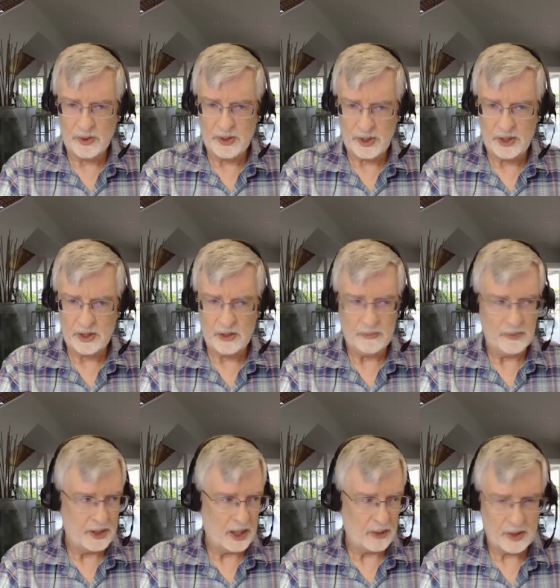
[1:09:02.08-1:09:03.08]
to kill him,
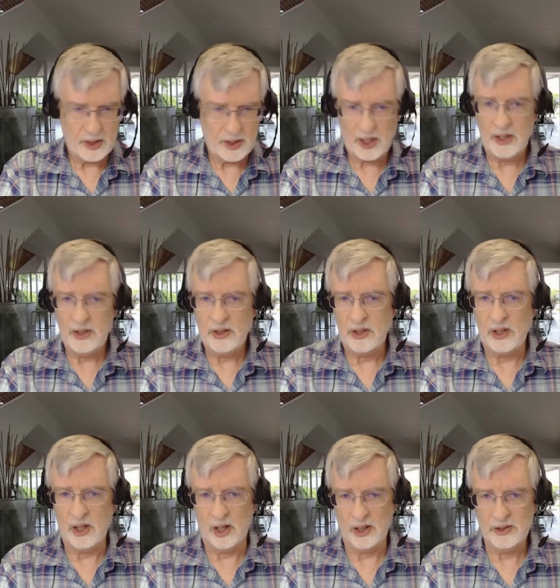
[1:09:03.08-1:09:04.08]
they were cut in the
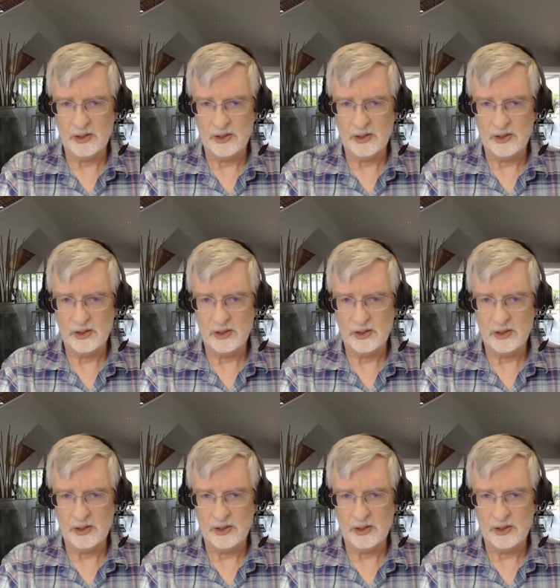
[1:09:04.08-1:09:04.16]
heart